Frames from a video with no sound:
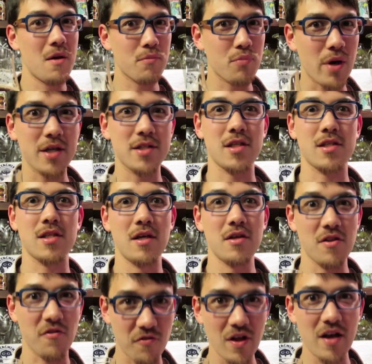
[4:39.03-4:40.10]
process
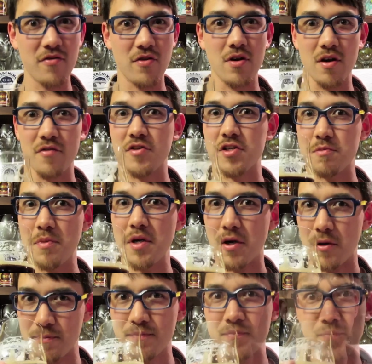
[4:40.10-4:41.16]
the flavor of this
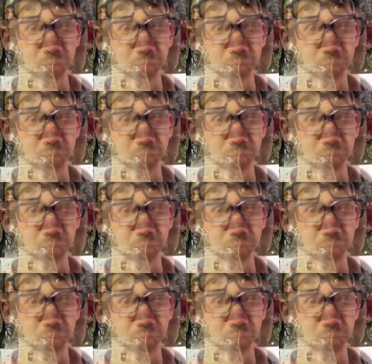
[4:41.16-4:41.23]
beer,